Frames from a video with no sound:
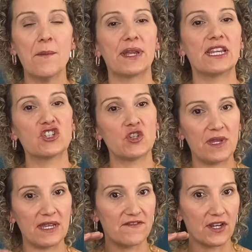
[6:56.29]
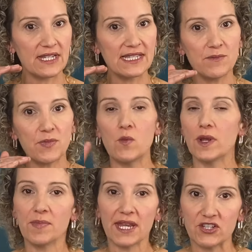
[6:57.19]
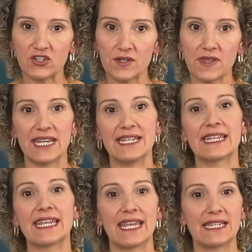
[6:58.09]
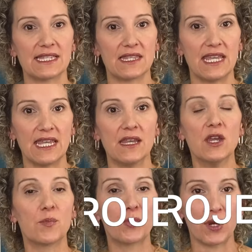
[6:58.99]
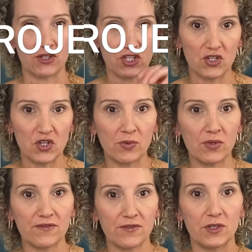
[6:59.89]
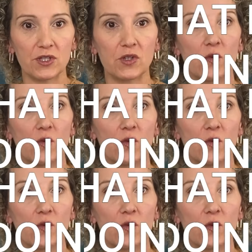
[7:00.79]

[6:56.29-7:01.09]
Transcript: But it should be a very simple one-pager that indicates the project on your portfolio,